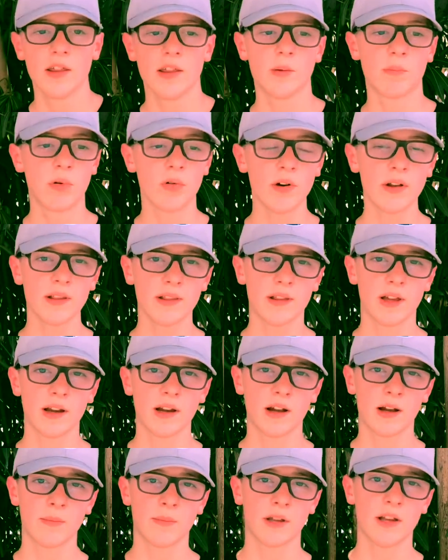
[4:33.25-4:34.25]
The point
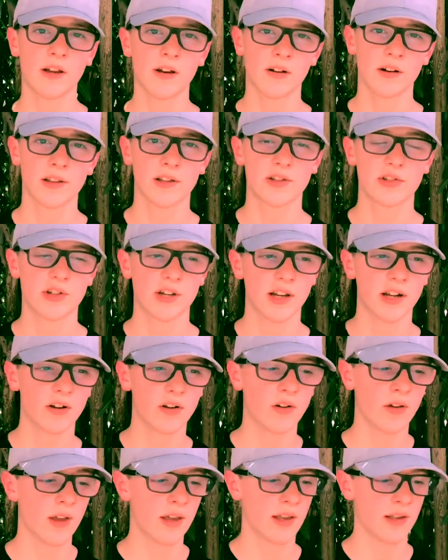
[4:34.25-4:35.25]
that I'm here on this
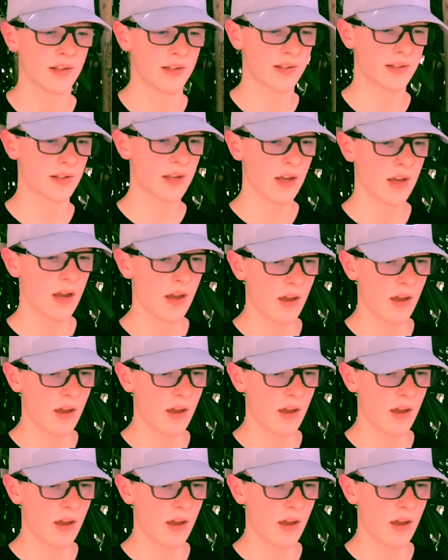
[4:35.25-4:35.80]
channel is